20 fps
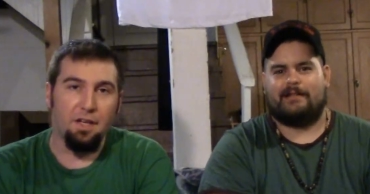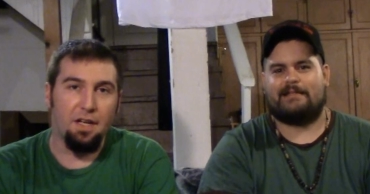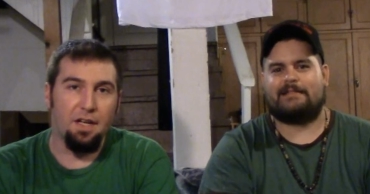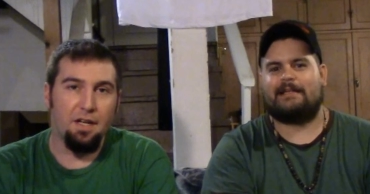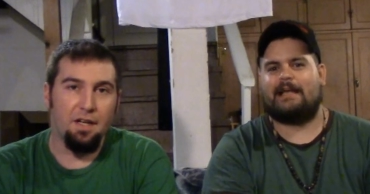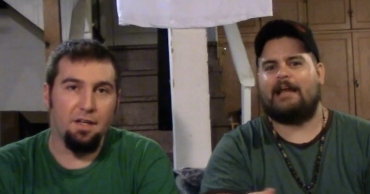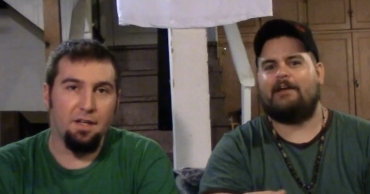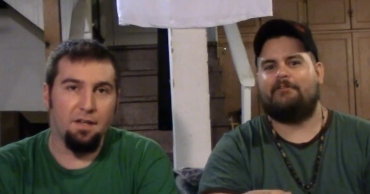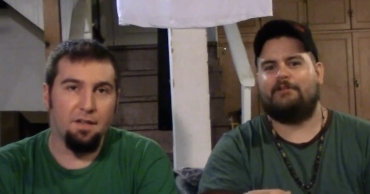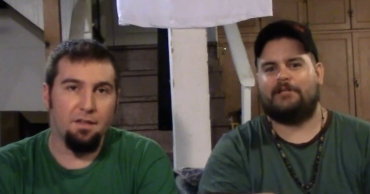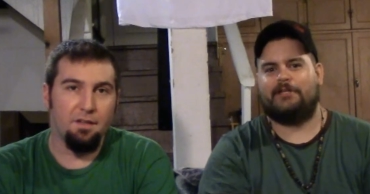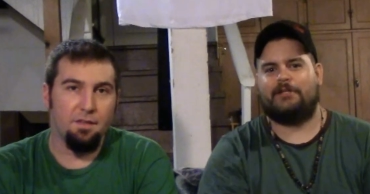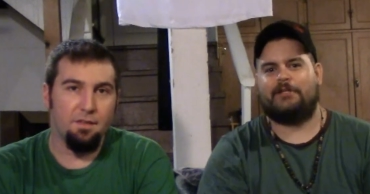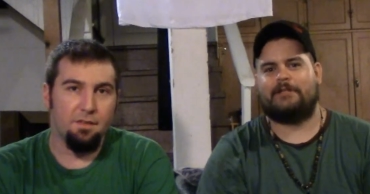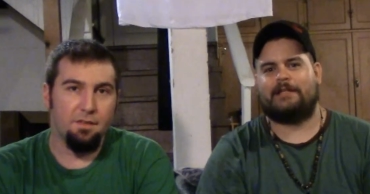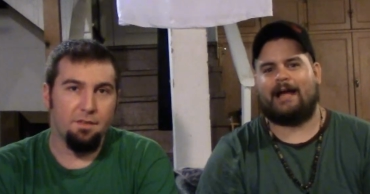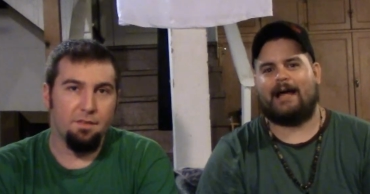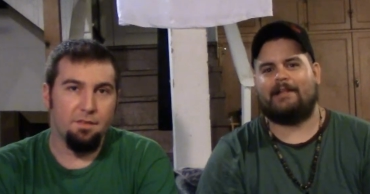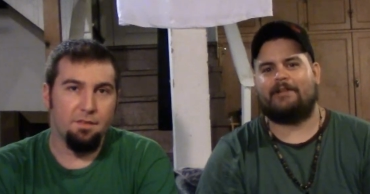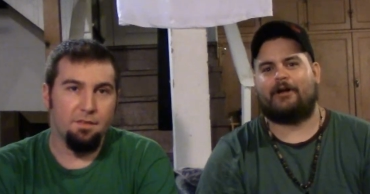Speaker 1: That's kind of a
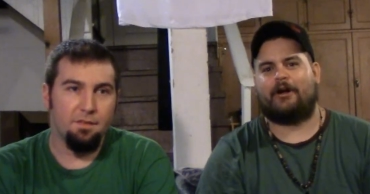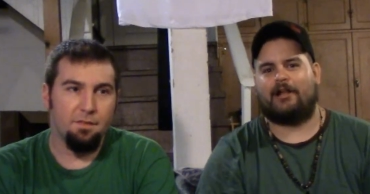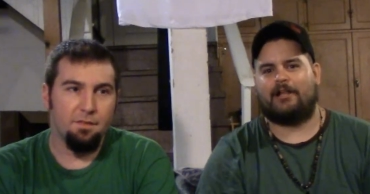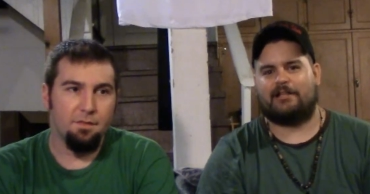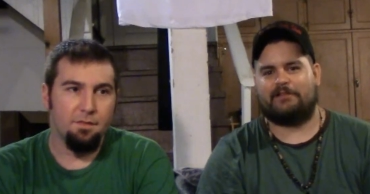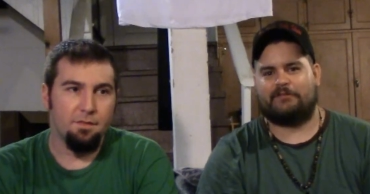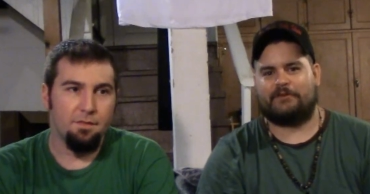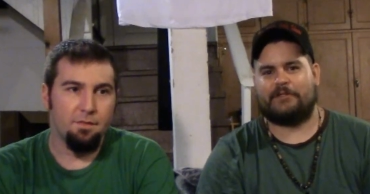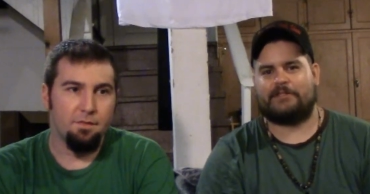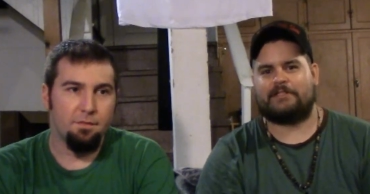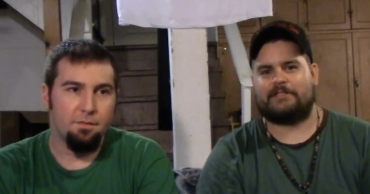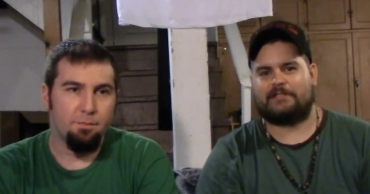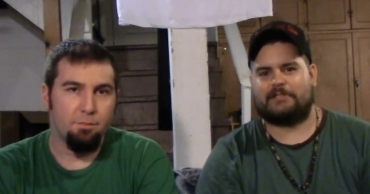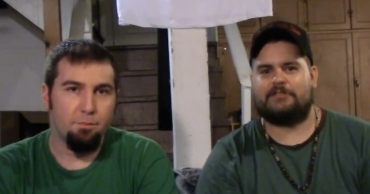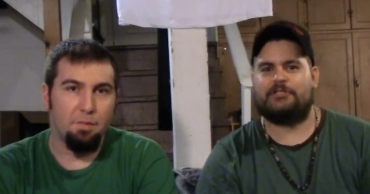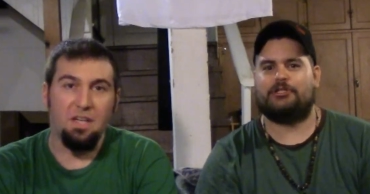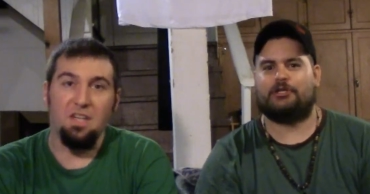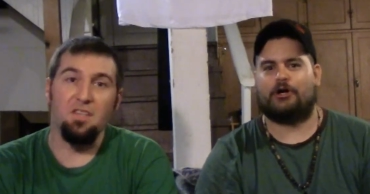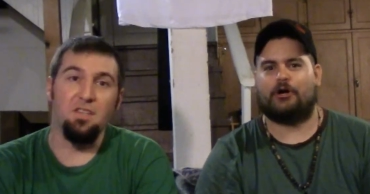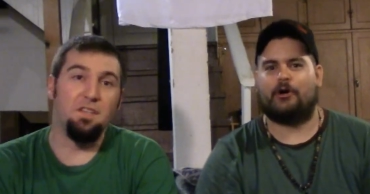little nod to all of
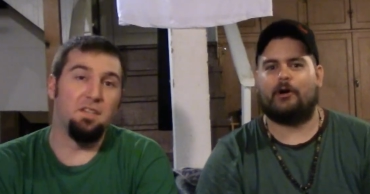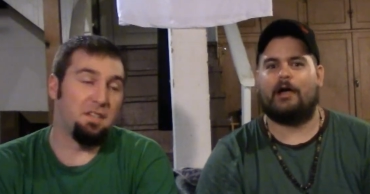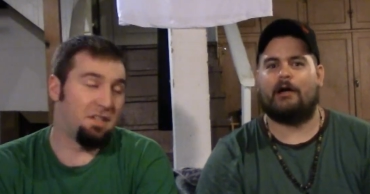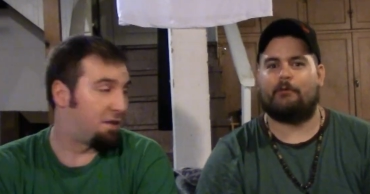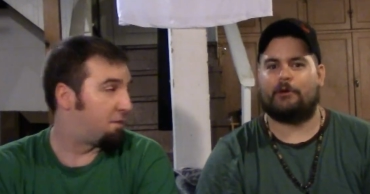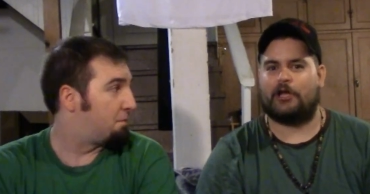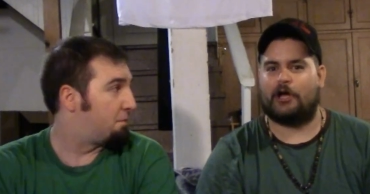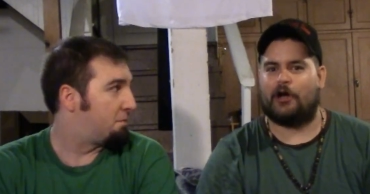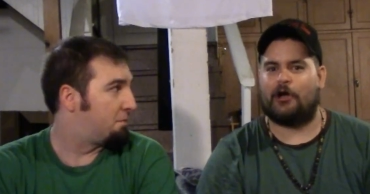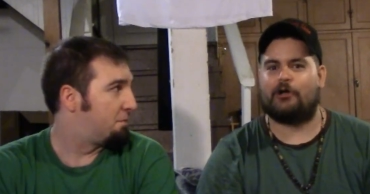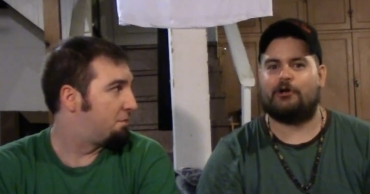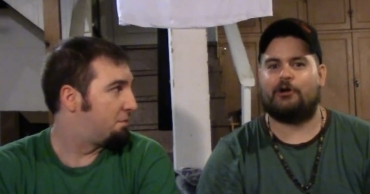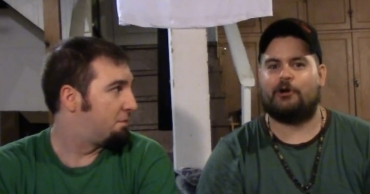us. You because, know, yeah. We all